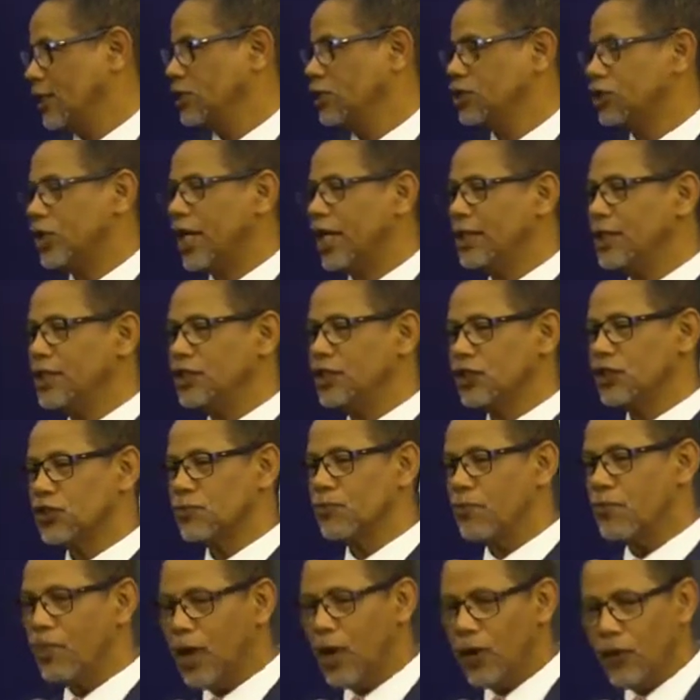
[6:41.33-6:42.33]

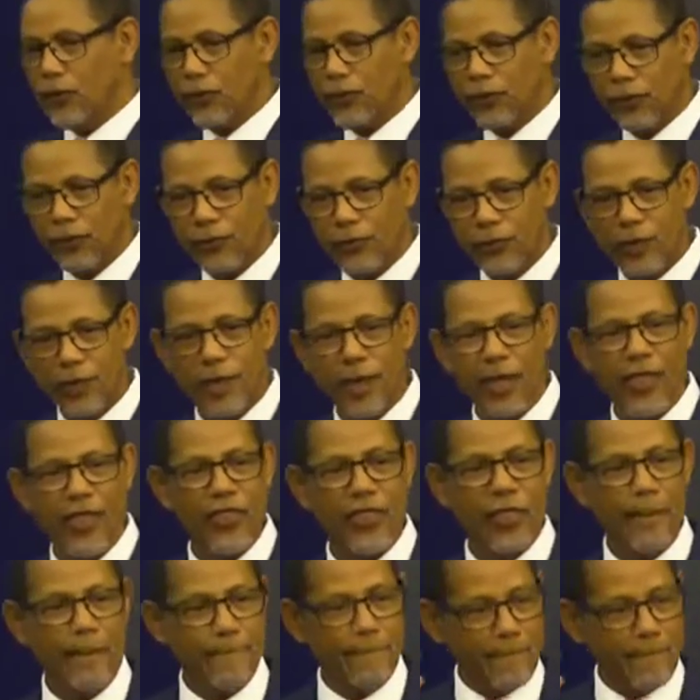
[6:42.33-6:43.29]
changes both the